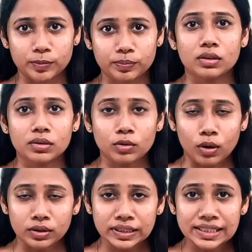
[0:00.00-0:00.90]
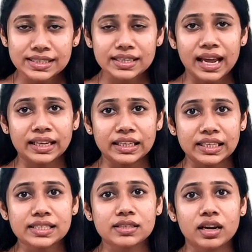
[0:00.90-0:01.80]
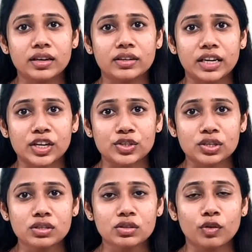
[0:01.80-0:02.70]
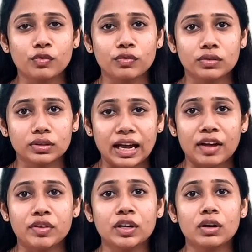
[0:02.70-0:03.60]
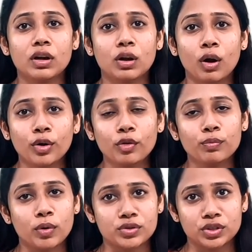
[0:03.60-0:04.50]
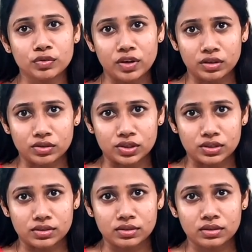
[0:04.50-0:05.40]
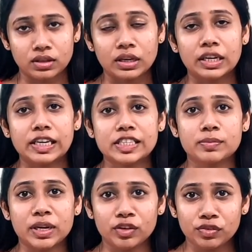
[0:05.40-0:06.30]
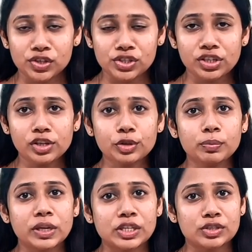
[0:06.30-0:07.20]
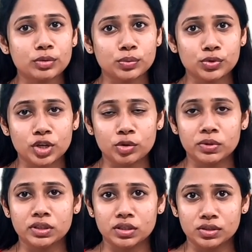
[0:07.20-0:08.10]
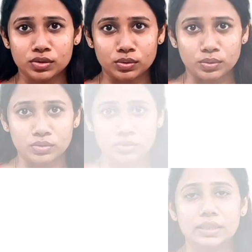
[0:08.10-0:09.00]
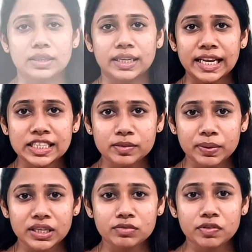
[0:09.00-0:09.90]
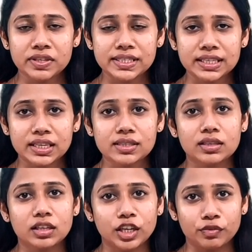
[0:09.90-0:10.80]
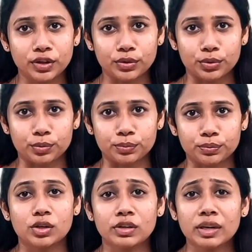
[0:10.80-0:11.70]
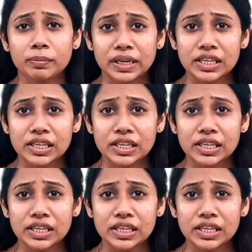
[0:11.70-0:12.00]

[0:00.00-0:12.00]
Northeast and east are directions of having a lot of positive energies. It's beneficial to place your puja room in this zone. The next space we will see is living room. You can place